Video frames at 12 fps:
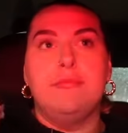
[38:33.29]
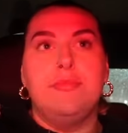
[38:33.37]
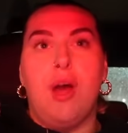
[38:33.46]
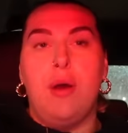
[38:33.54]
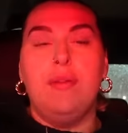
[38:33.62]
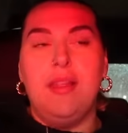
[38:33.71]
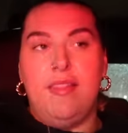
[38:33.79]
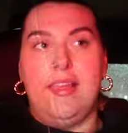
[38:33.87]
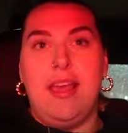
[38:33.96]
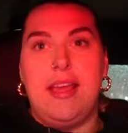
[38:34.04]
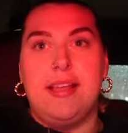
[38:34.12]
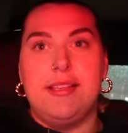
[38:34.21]
The only thing
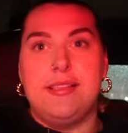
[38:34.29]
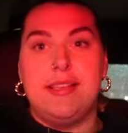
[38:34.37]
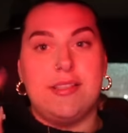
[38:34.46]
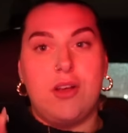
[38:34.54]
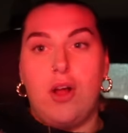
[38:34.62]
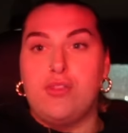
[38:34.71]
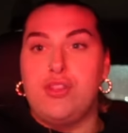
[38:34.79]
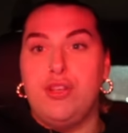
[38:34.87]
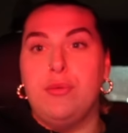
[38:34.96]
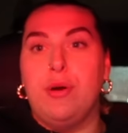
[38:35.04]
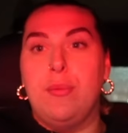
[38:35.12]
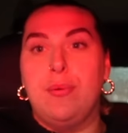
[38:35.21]
is, it's hard to
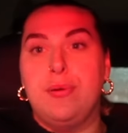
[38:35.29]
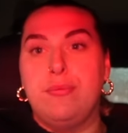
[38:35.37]
do up.